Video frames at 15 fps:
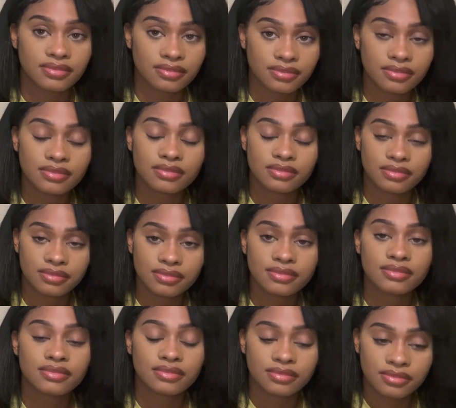
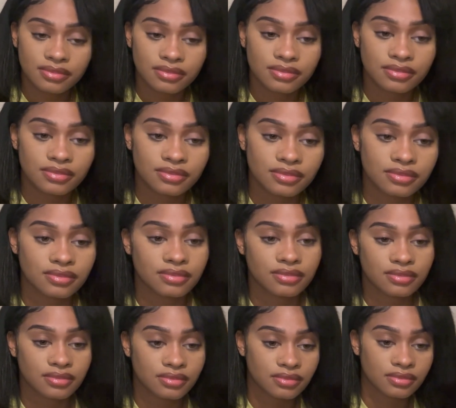
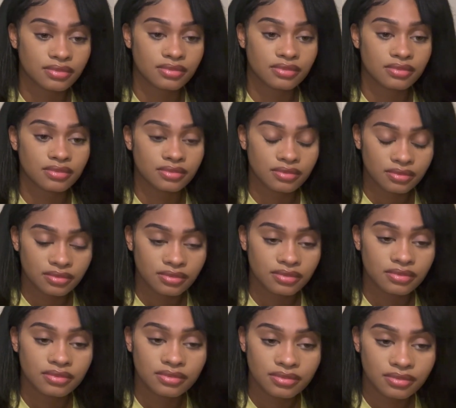
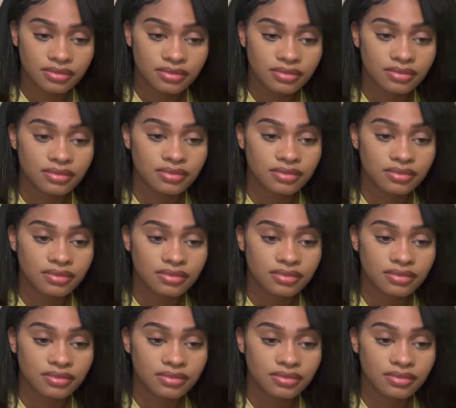This person isn't speaking.